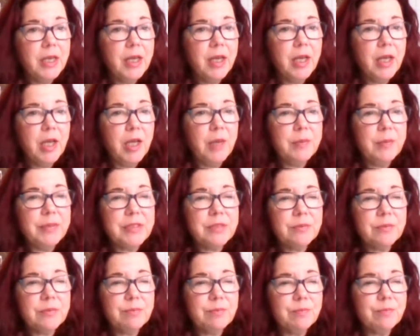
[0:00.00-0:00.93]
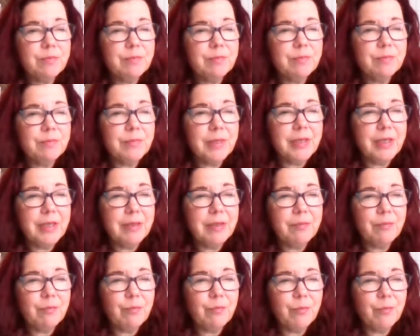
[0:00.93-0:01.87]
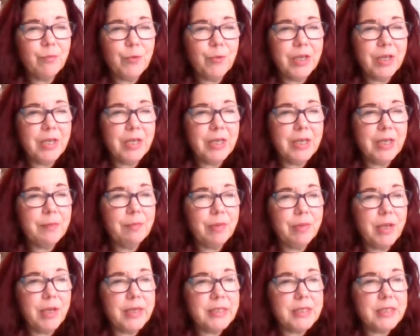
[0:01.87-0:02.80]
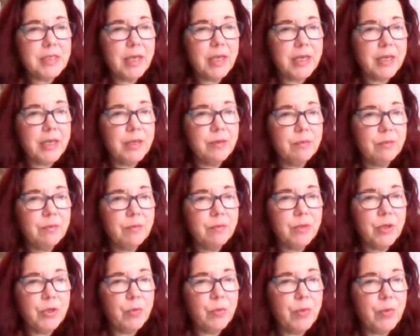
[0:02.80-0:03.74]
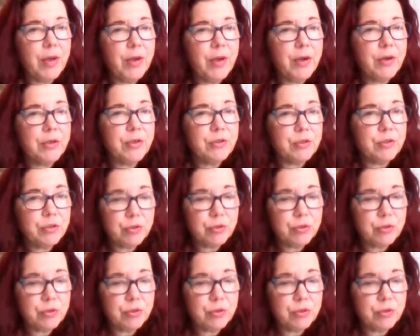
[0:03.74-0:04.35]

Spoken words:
we're going to get blindsided, by our